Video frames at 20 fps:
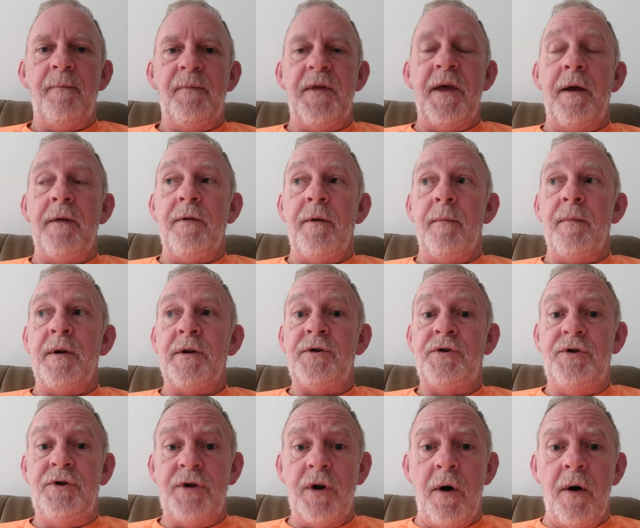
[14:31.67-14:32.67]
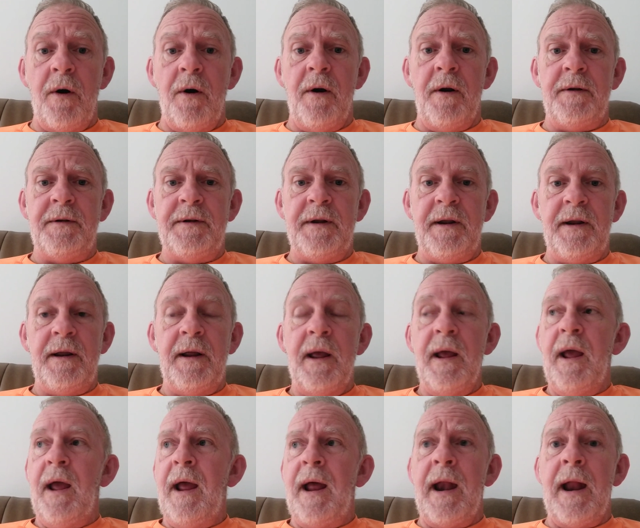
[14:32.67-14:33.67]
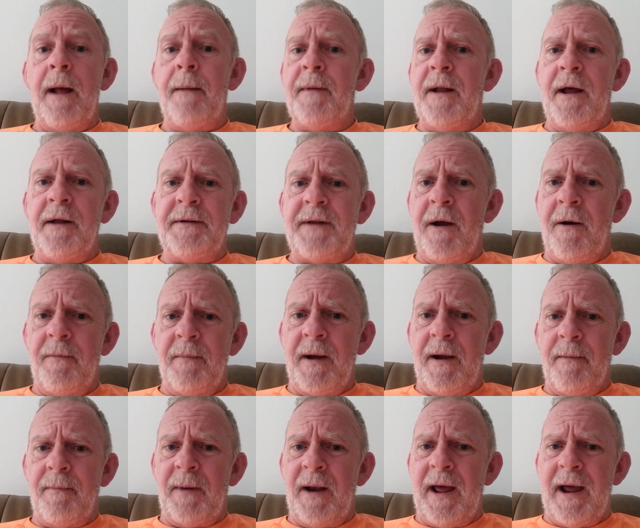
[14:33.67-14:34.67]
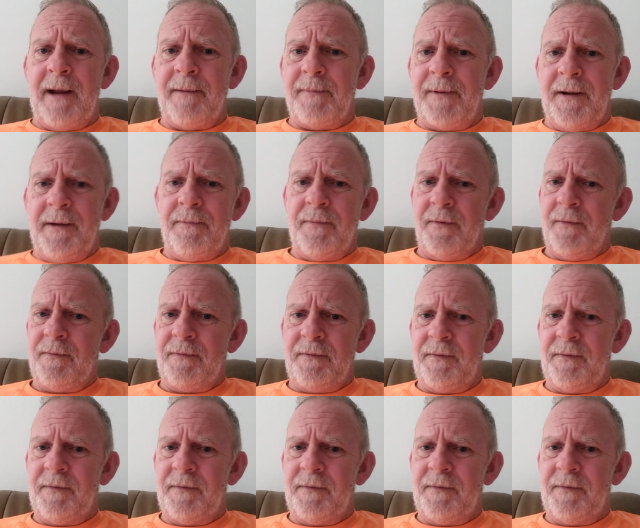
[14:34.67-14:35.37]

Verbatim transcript: that the majority, and I'm not talking about black people.